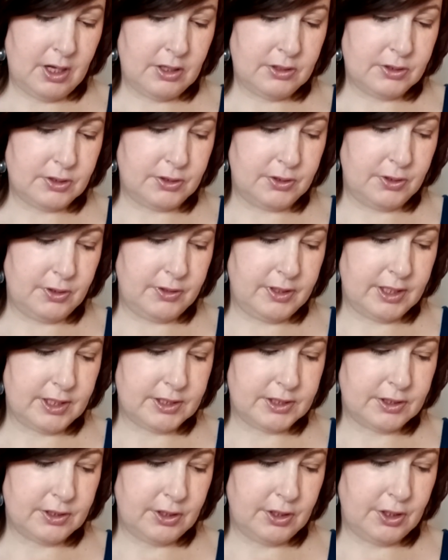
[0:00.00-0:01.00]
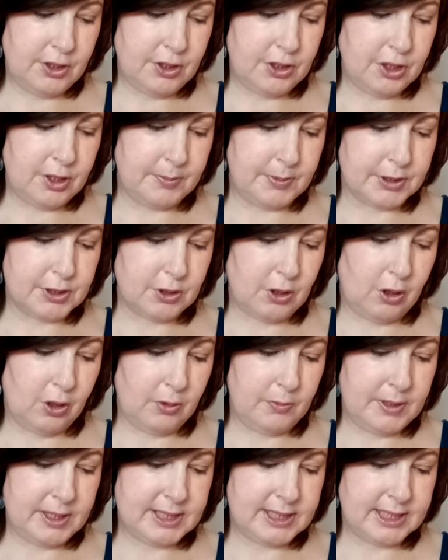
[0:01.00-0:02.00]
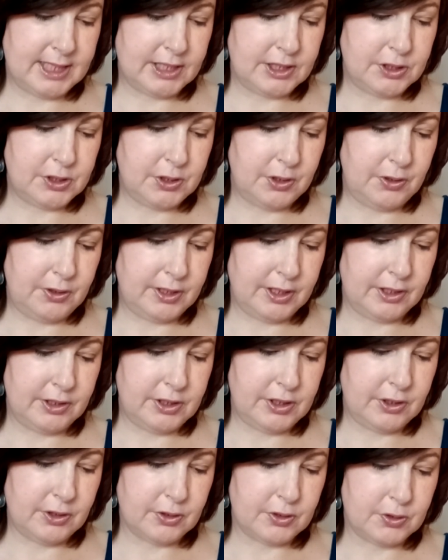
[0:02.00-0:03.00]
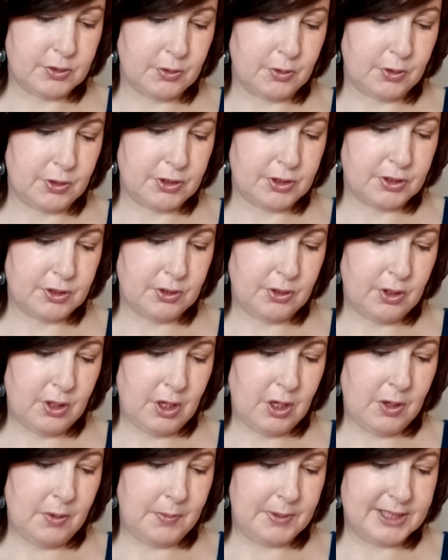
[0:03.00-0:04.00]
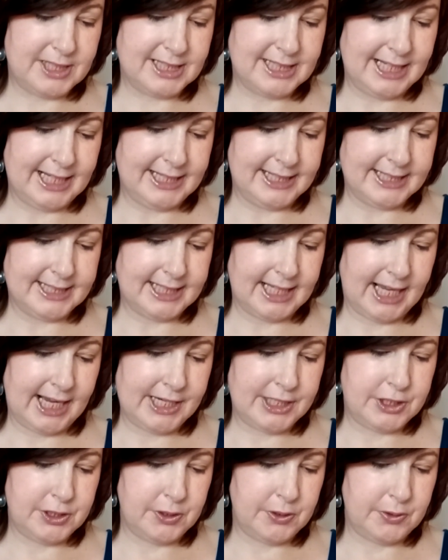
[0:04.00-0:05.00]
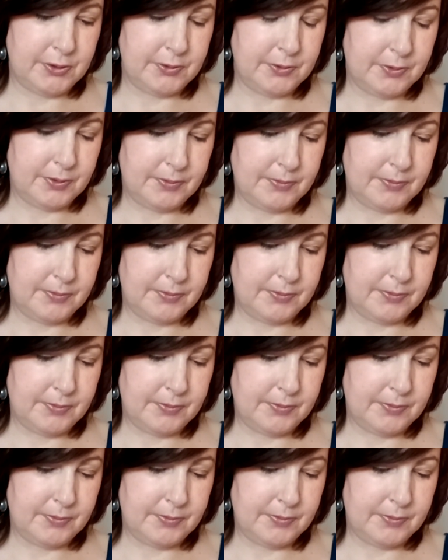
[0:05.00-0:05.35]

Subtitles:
To do this, you must always stay tuned into your source, which is inside you.